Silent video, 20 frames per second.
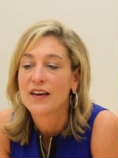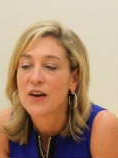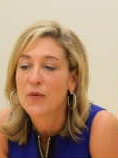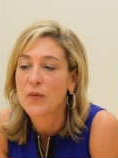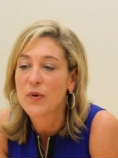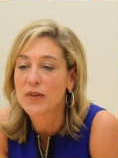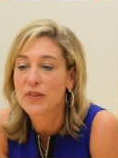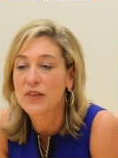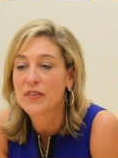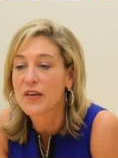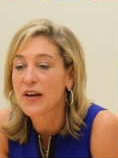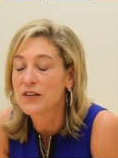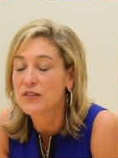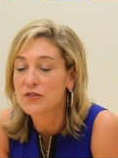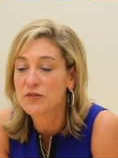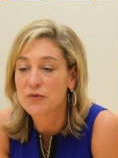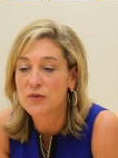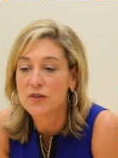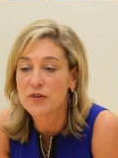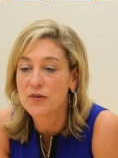Whether
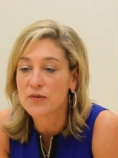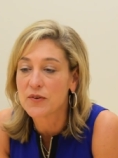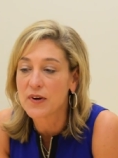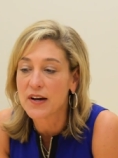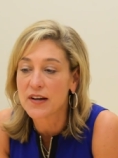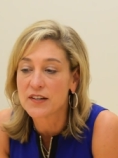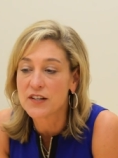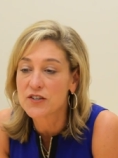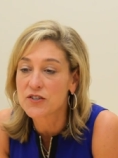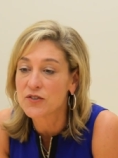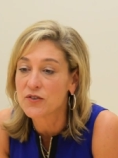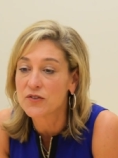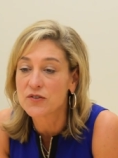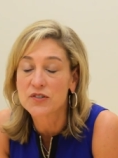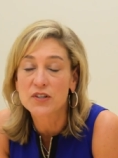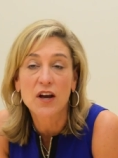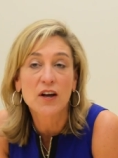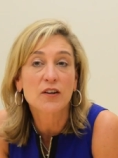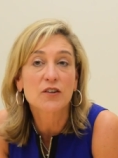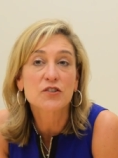that's through additional
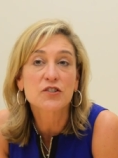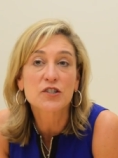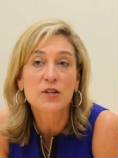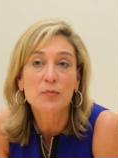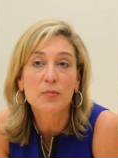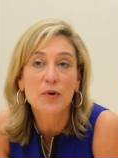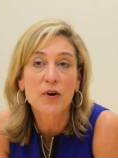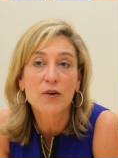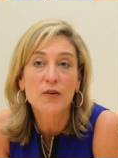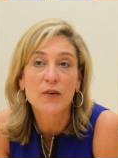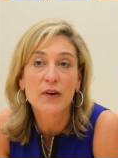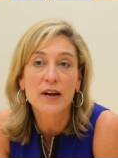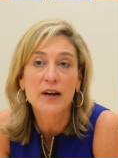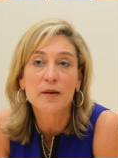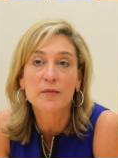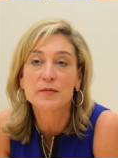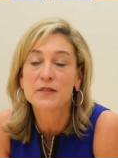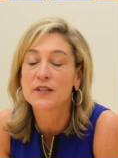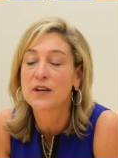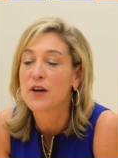scholarship
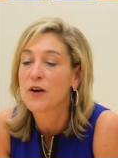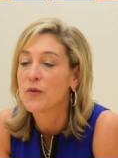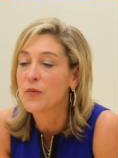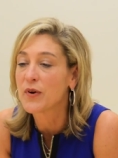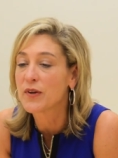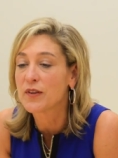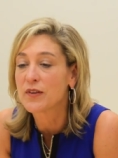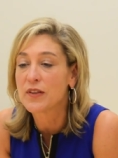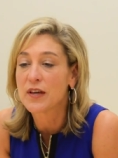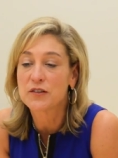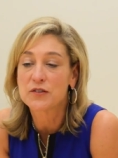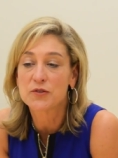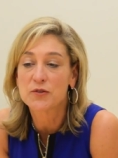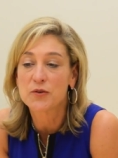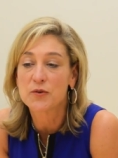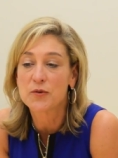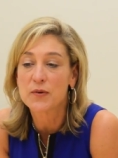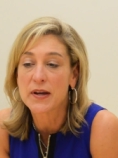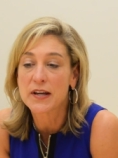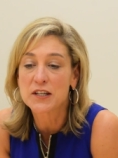programs, whether that's
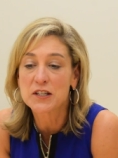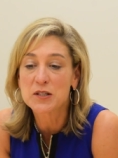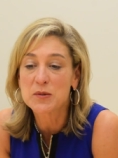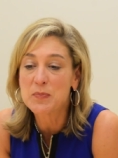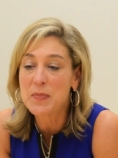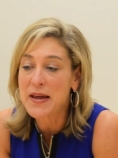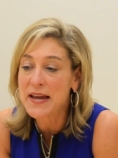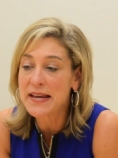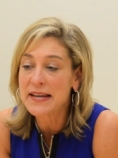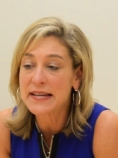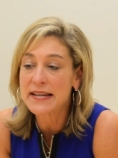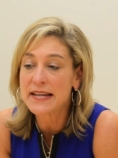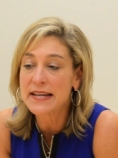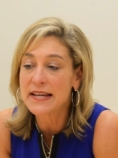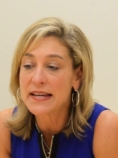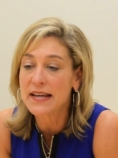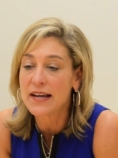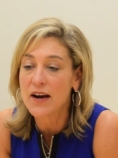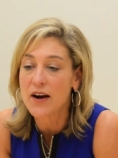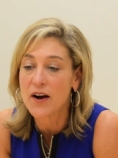through
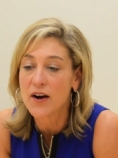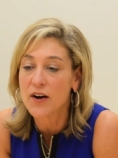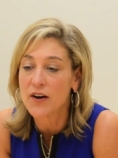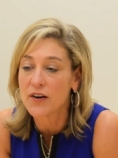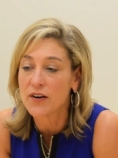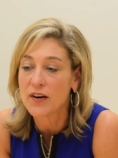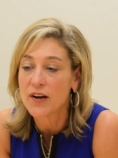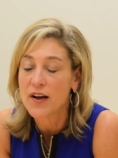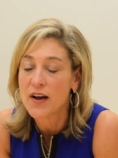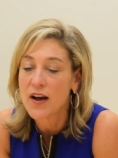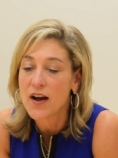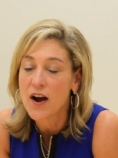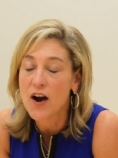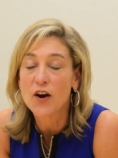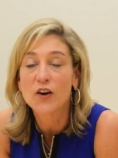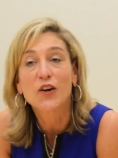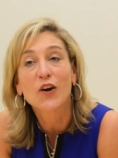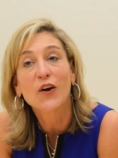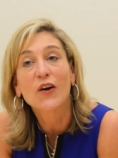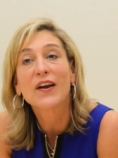expanding our
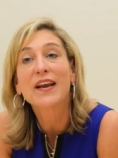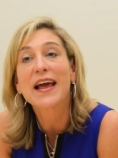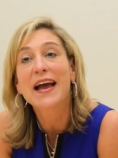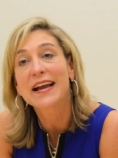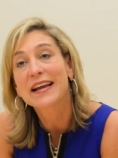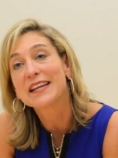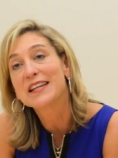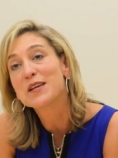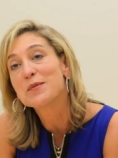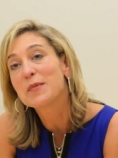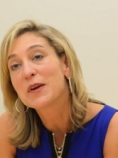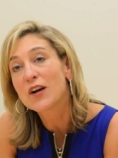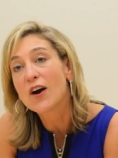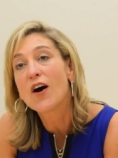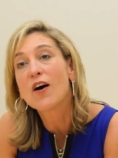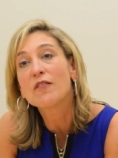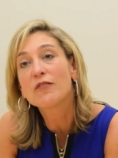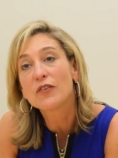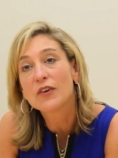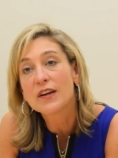current academic
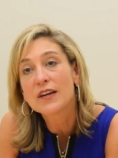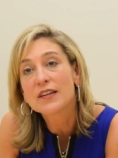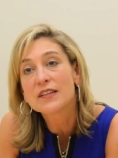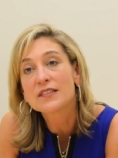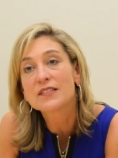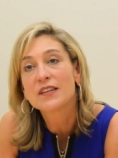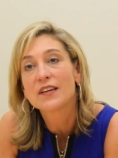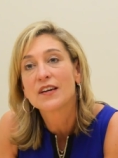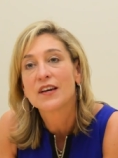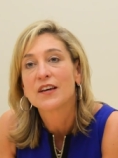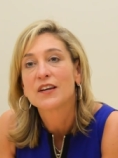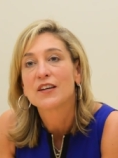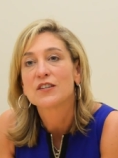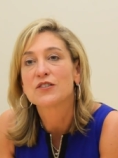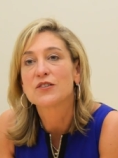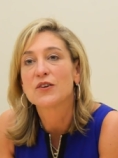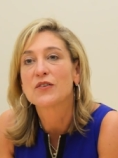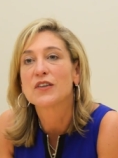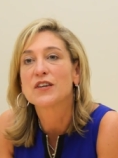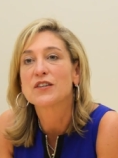offerings,
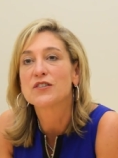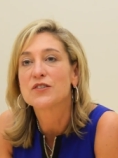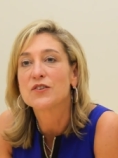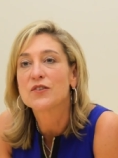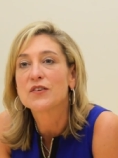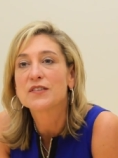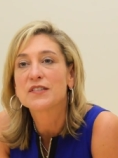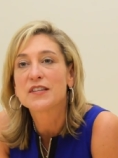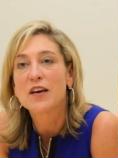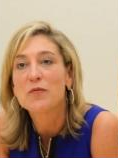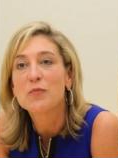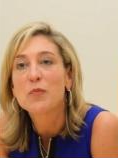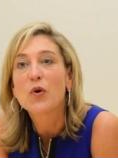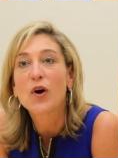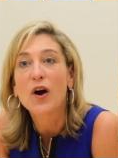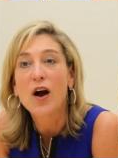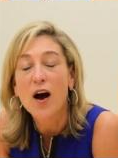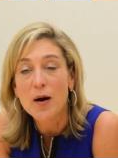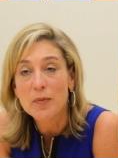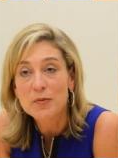so that students have
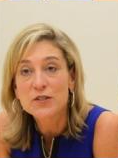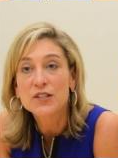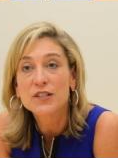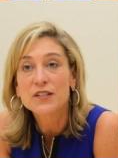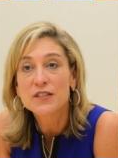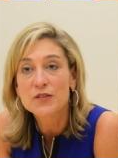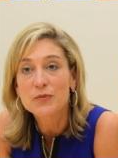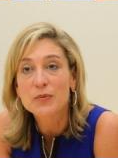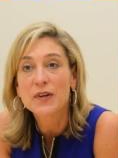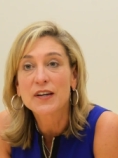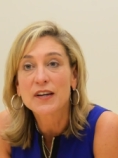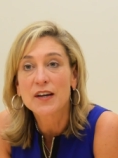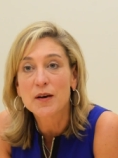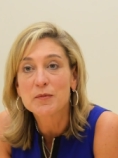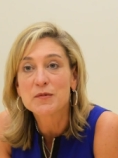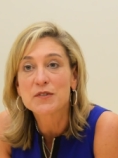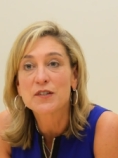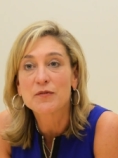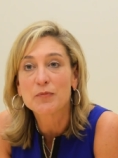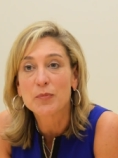more options when it
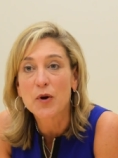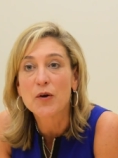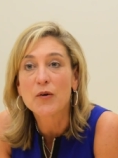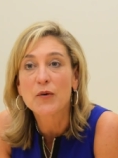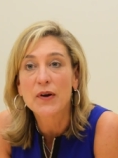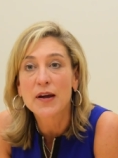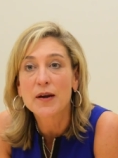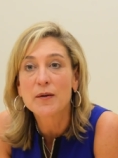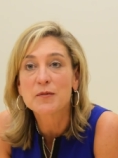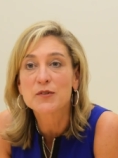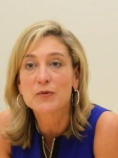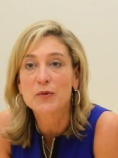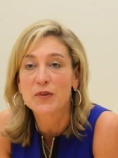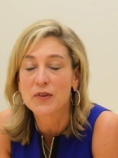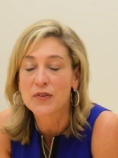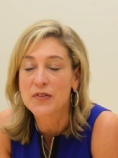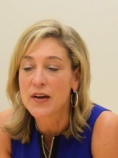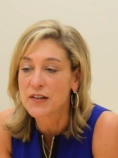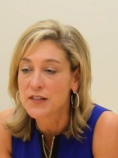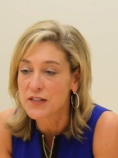comes to programs,
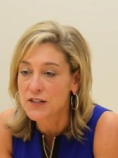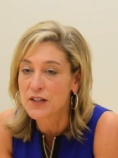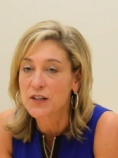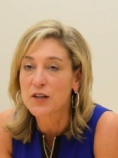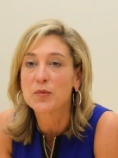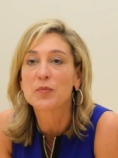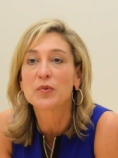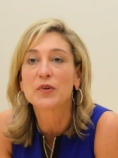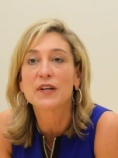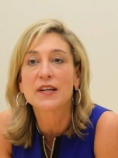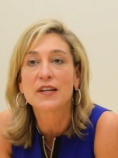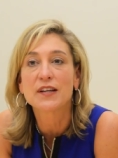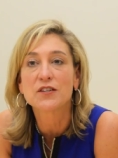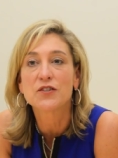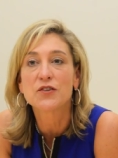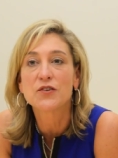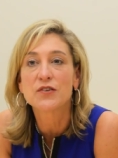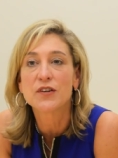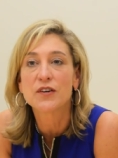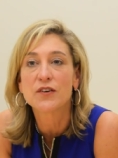whether that's to complete a
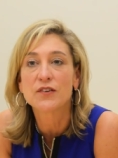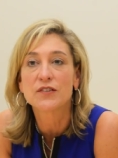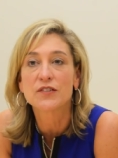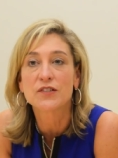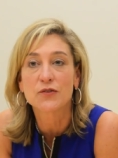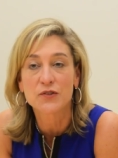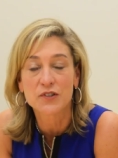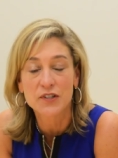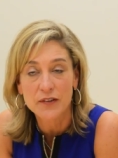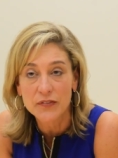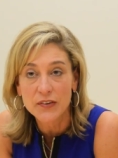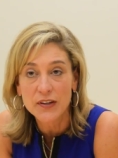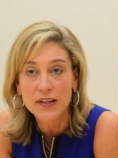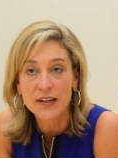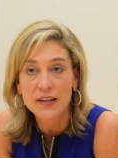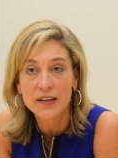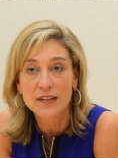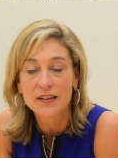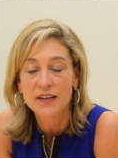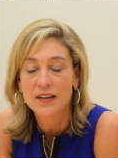two-year
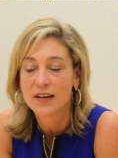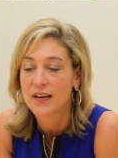certificate,